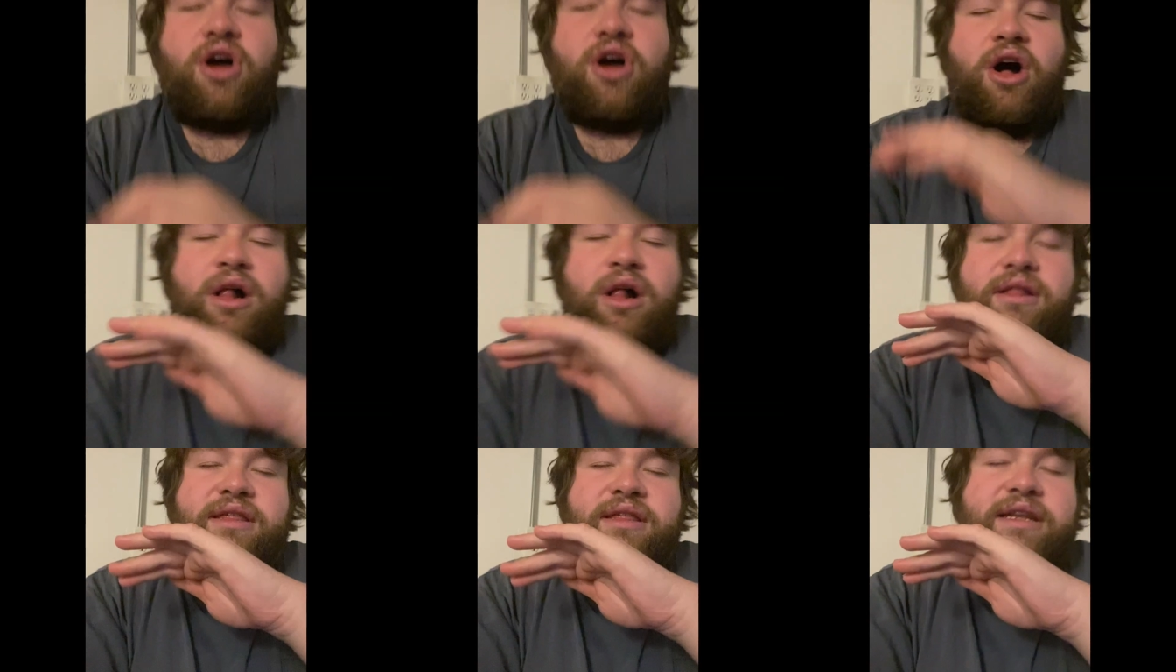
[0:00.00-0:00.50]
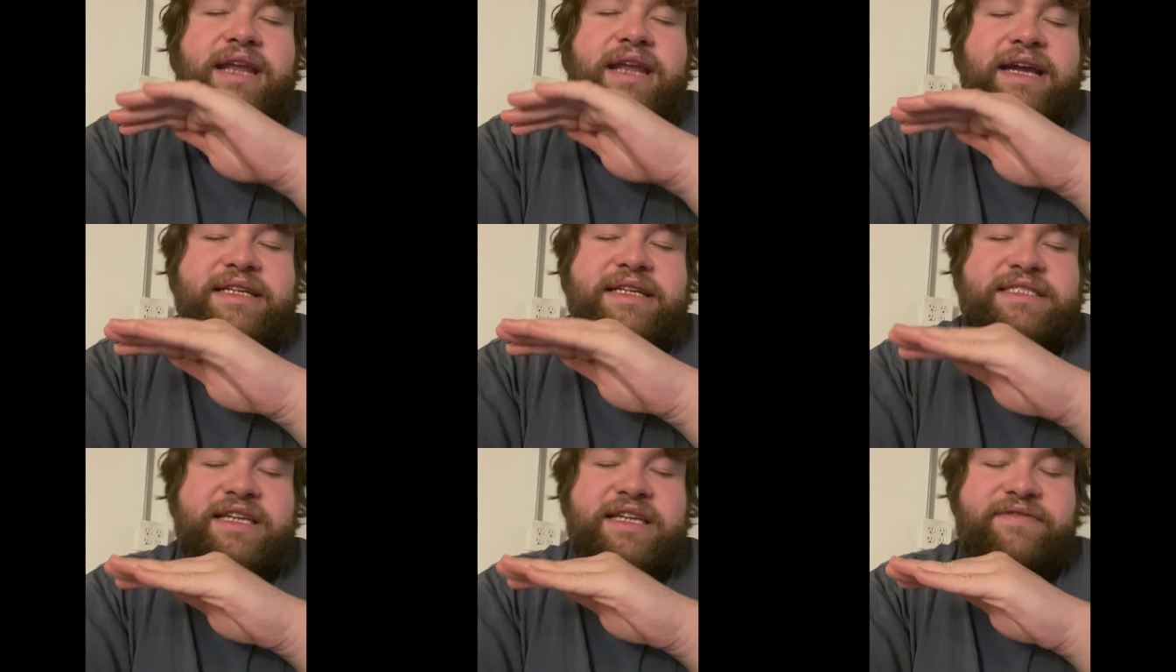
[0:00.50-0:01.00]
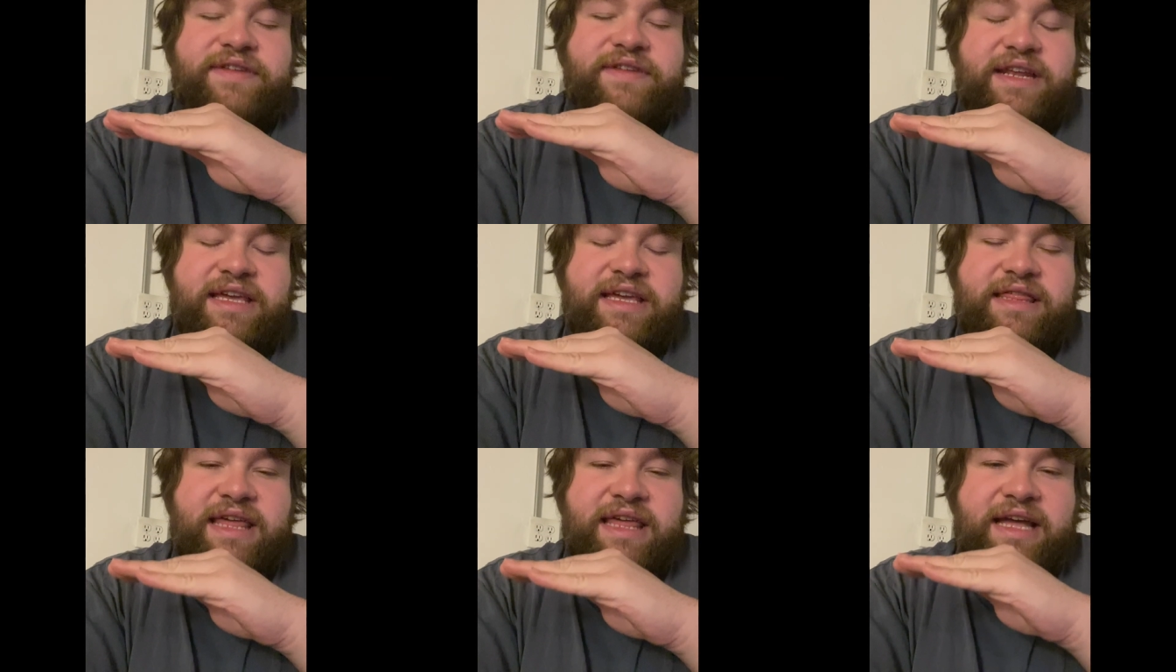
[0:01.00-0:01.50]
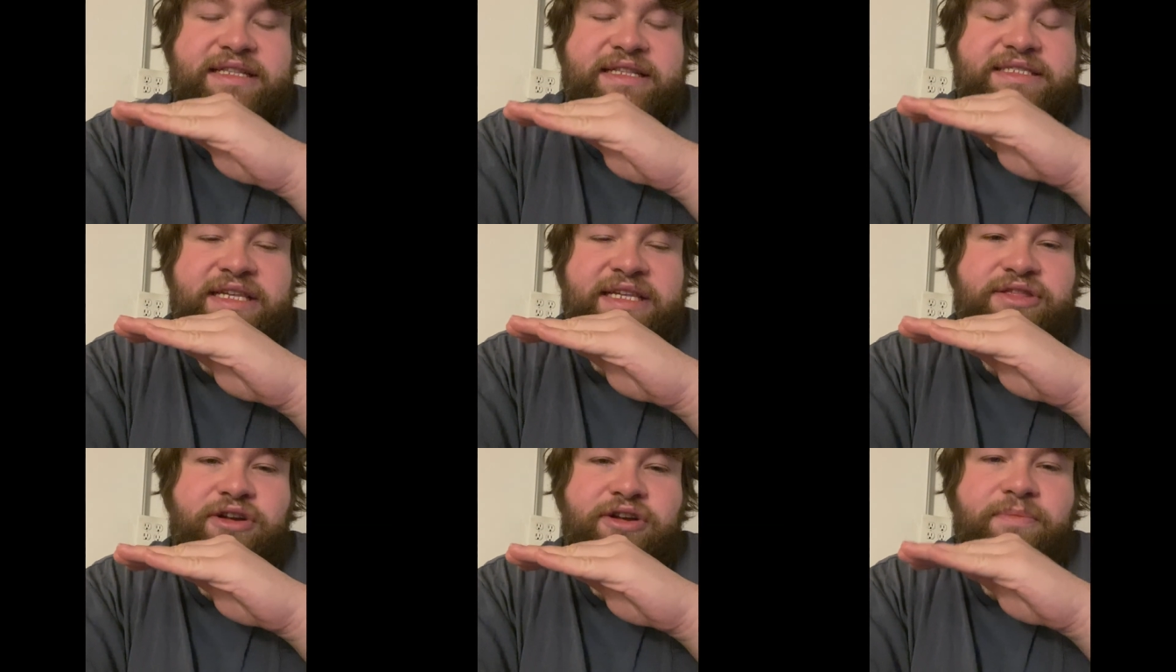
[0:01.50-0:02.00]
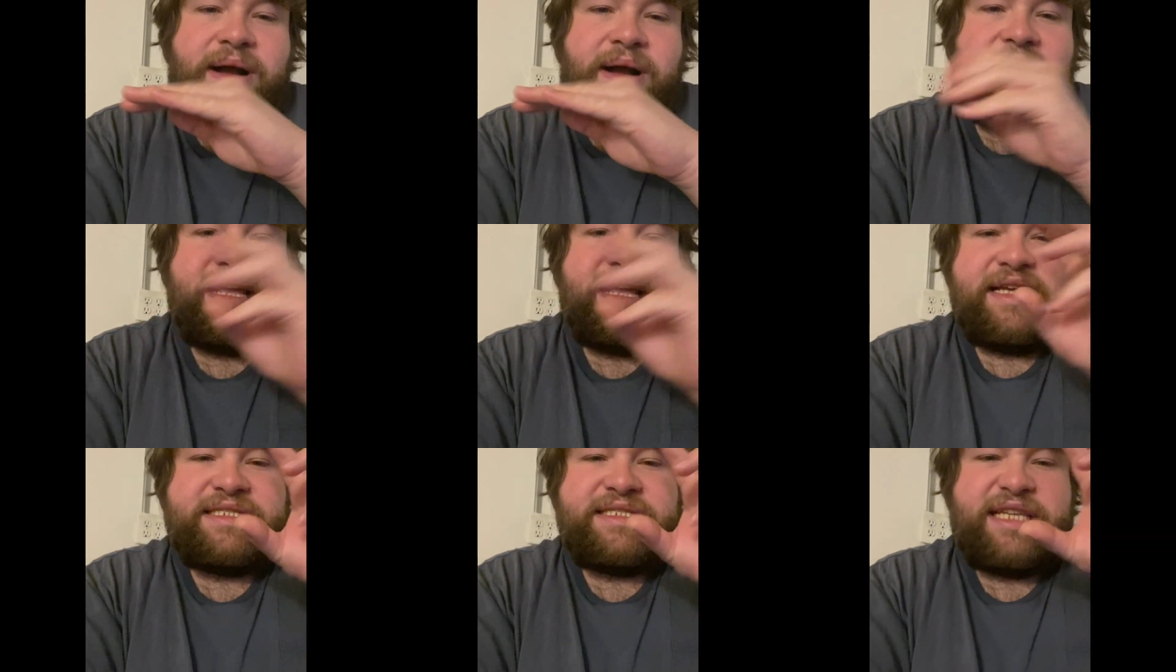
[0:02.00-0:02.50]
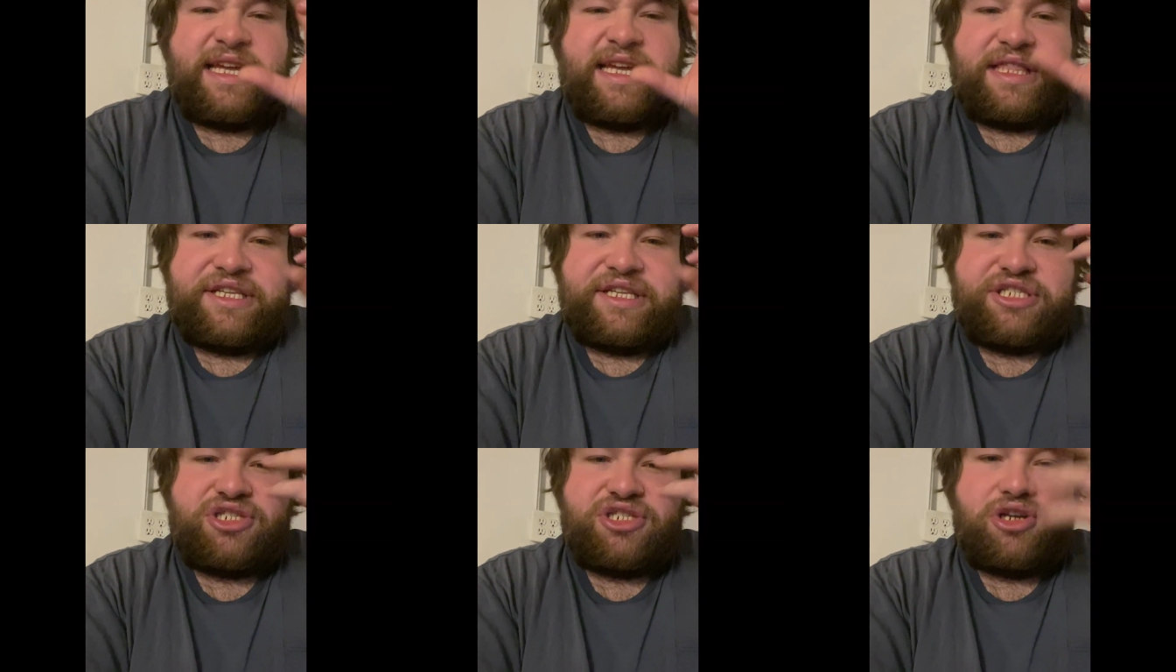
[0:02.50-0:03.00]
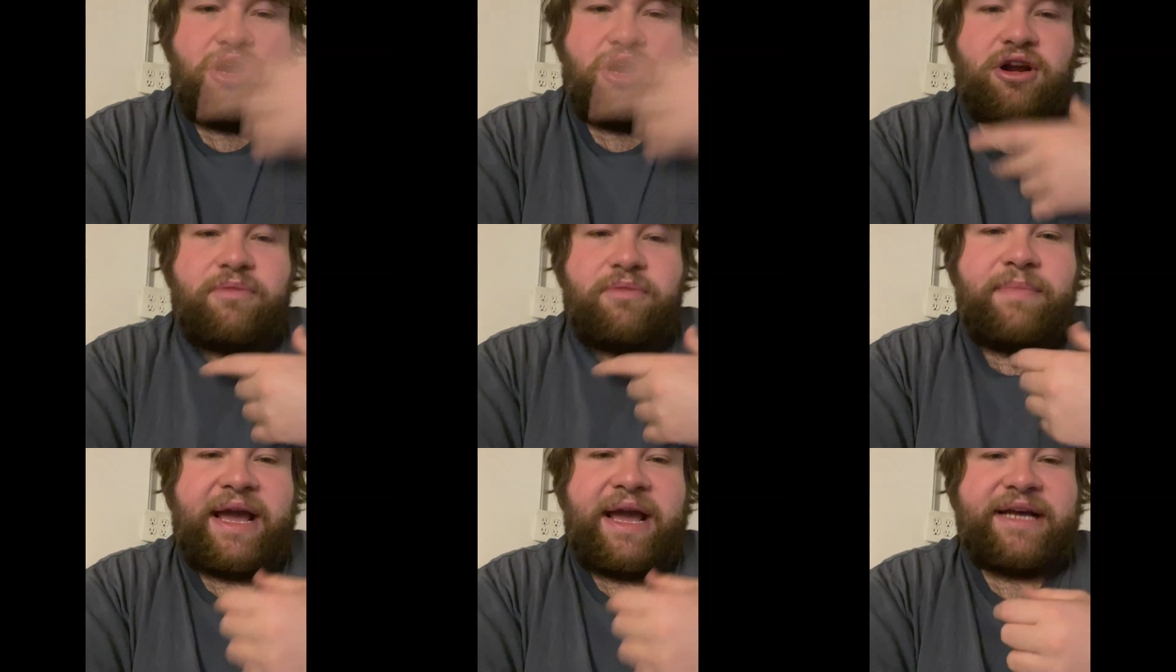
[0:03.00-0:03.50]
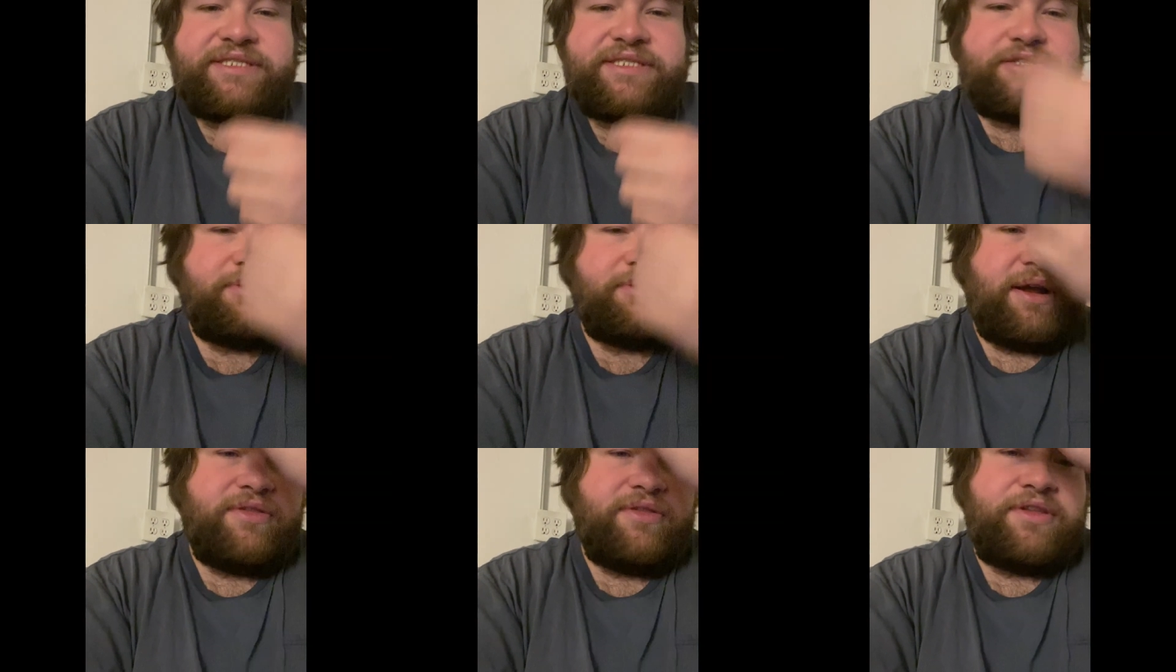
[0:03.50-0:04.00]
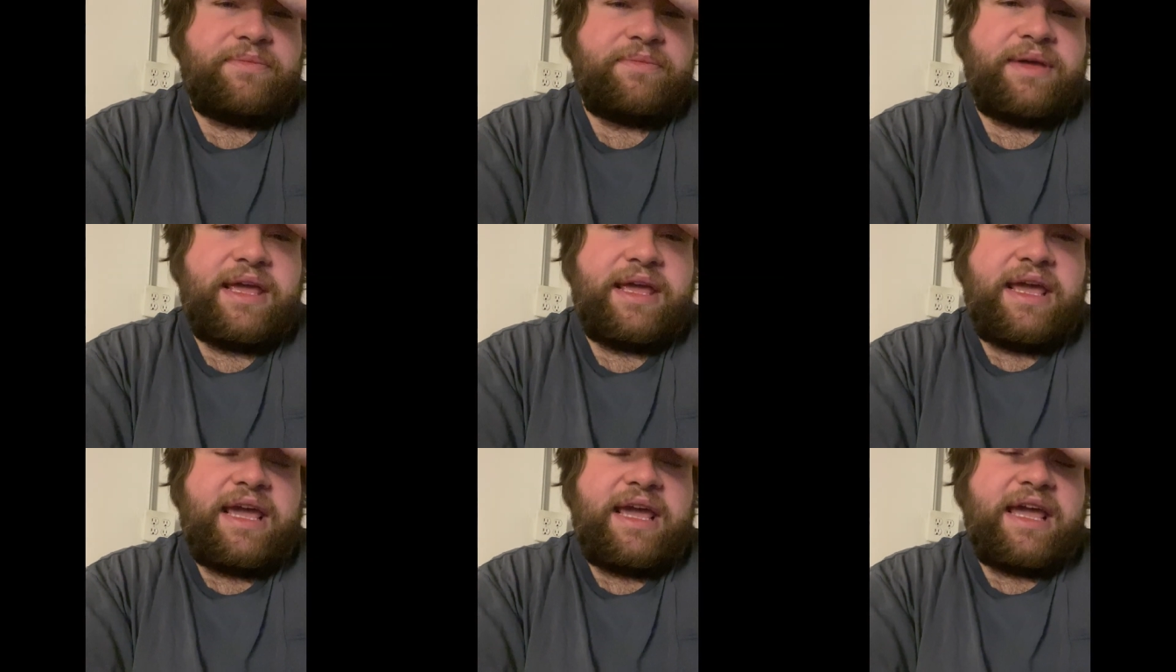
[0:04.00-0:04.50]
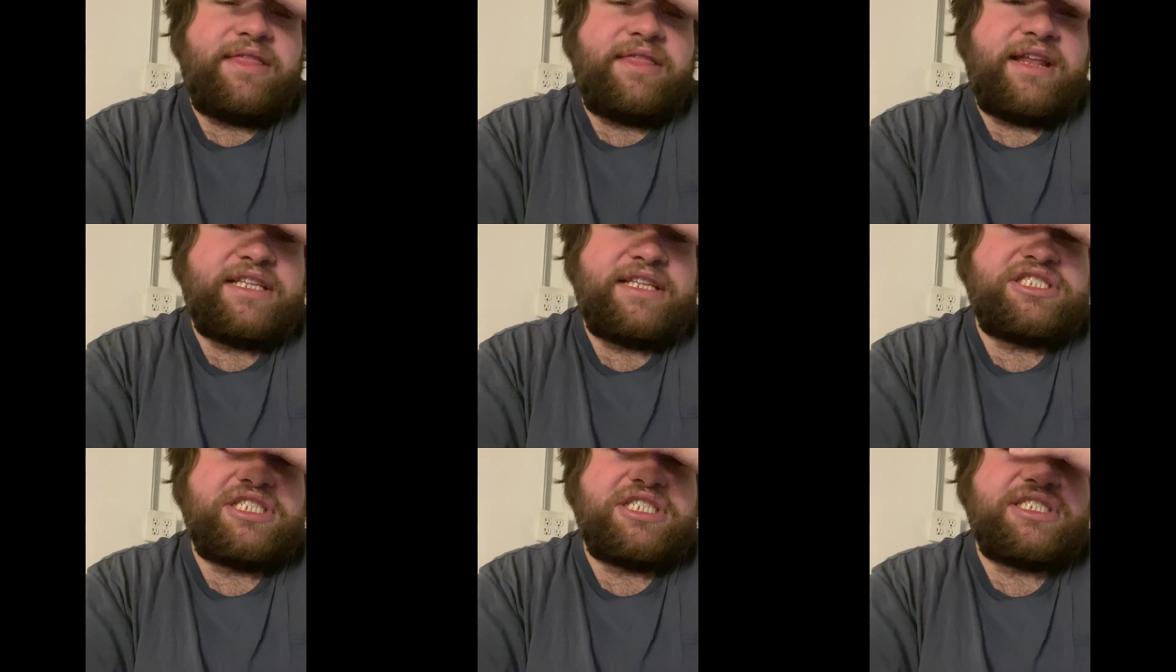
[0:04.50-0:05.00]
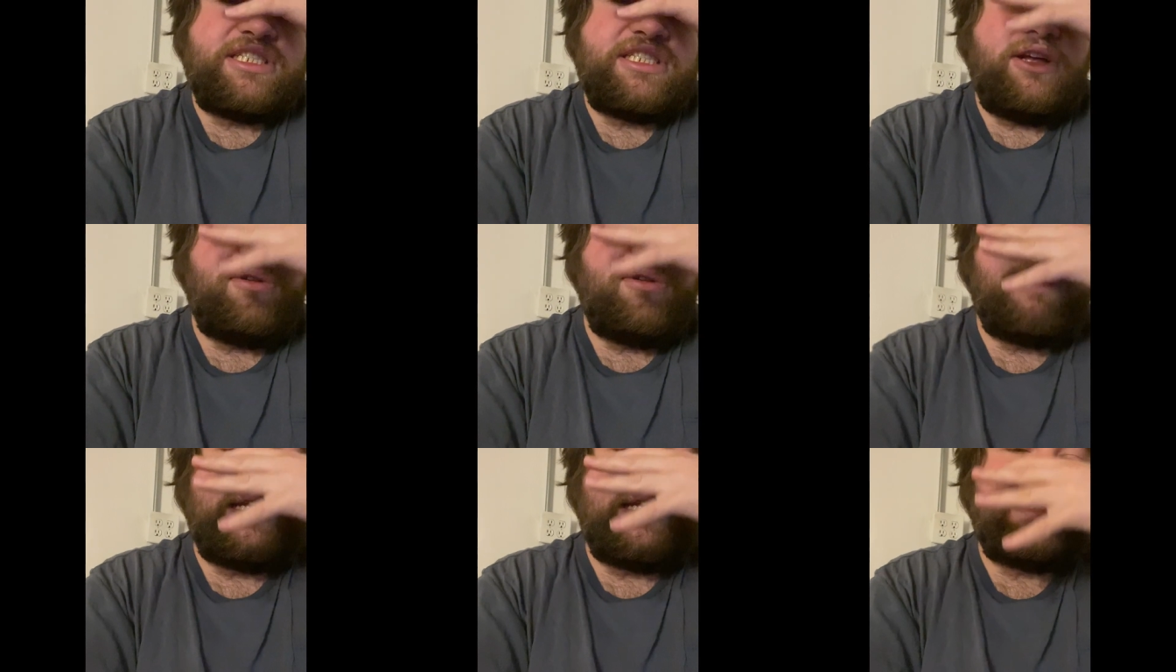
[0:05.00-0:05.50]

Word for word: all the negativity that's in their body as like this dark mass around them. And then it's just slowly